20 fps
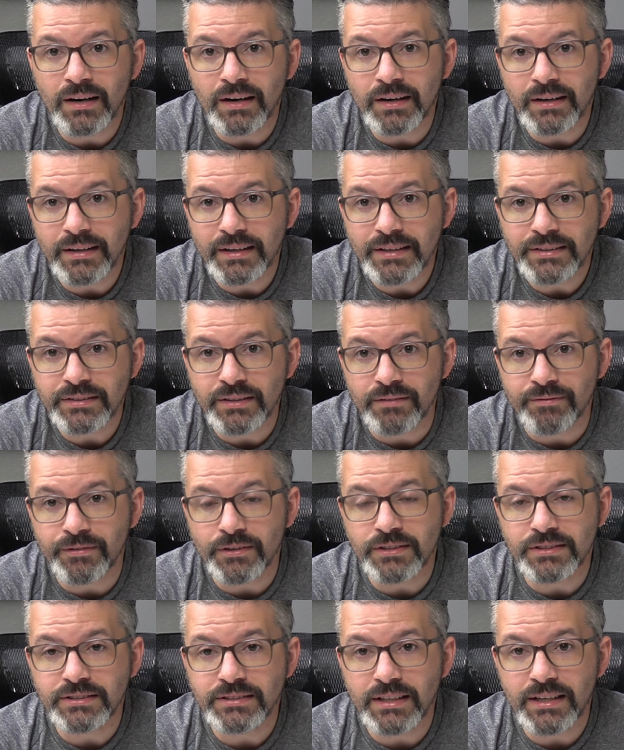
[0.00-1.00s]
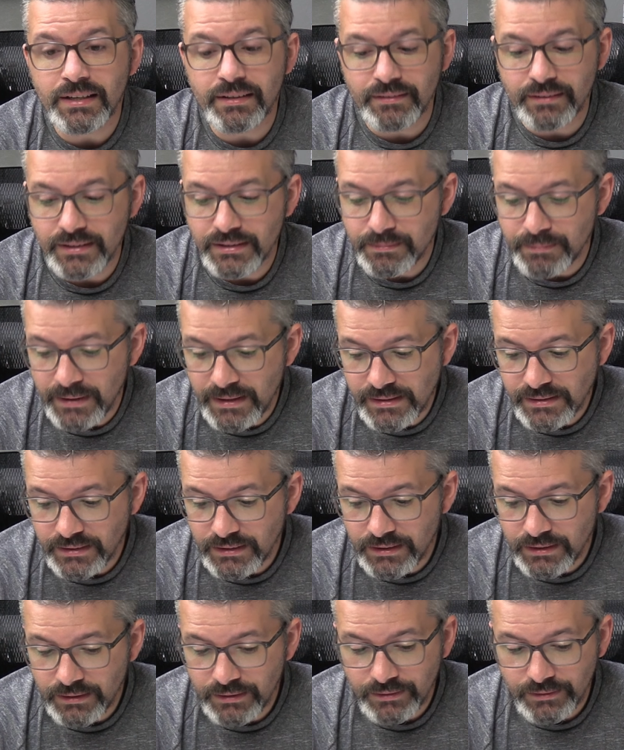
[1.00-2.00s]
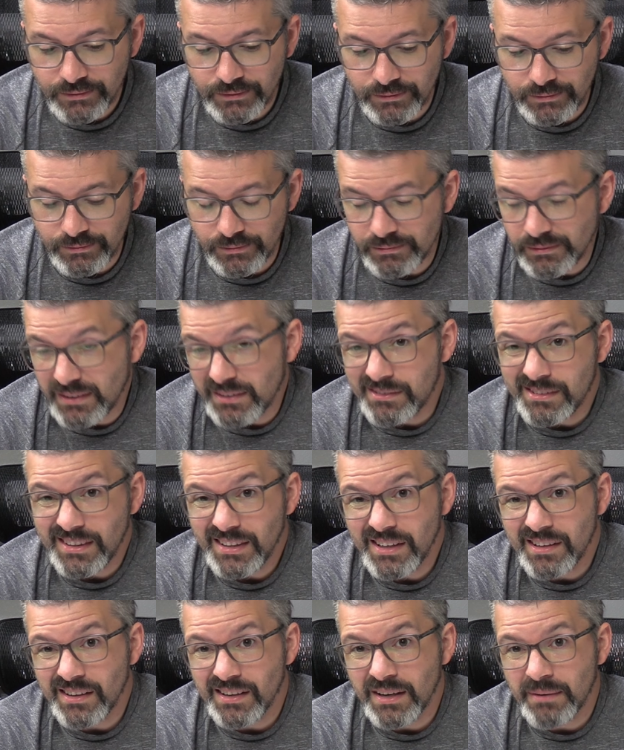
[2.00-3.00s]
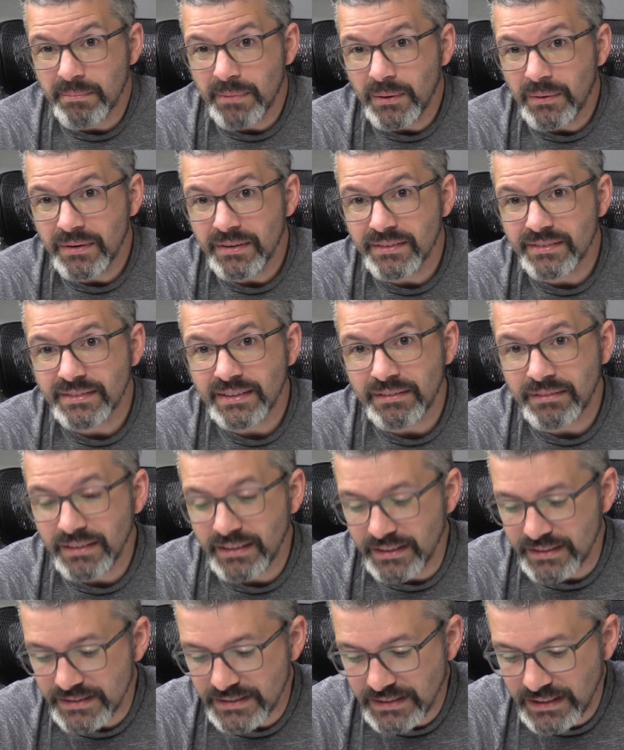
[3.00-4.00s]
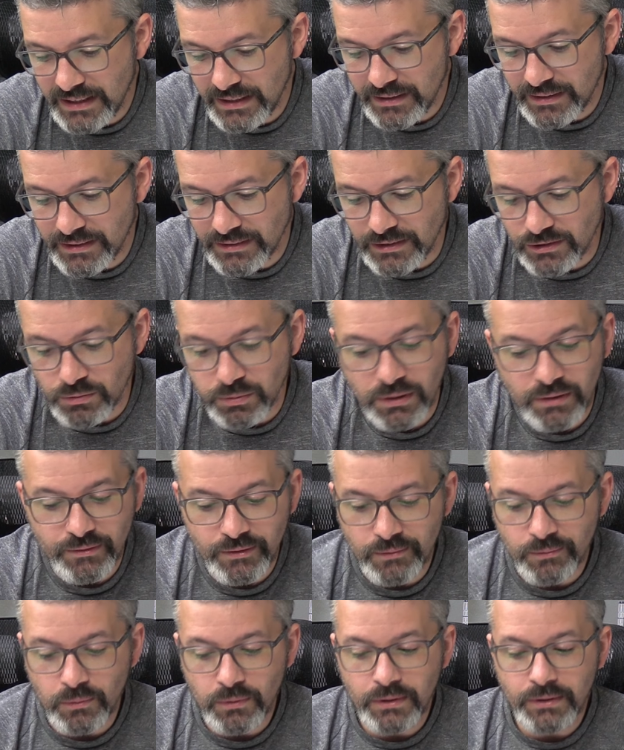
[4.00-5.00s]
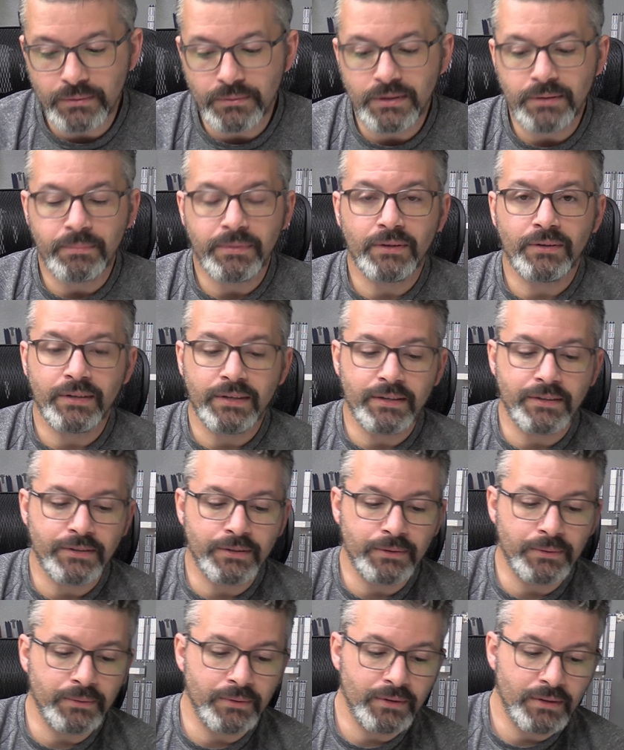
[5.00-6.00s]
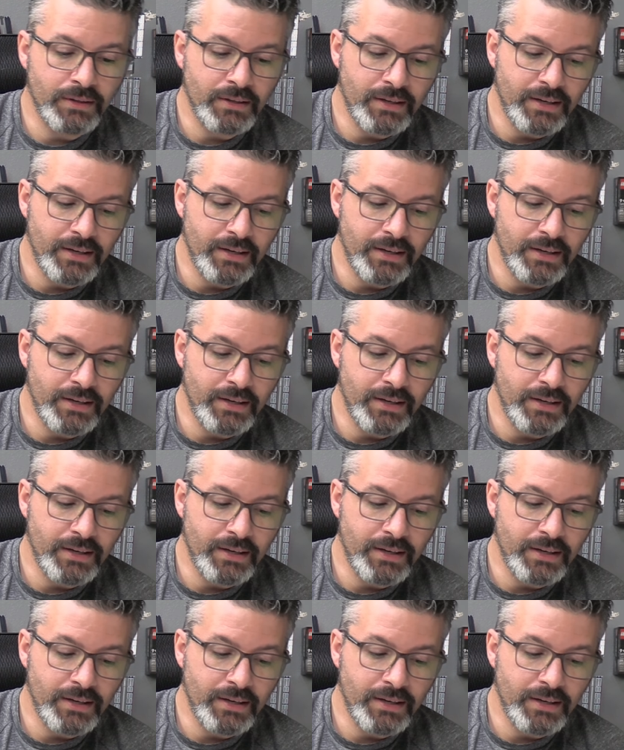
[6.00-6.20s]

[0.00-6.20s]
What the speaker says: Alright guys, our first set is basically a bonus, not really a set. It's a 12-in-1 rebuild into.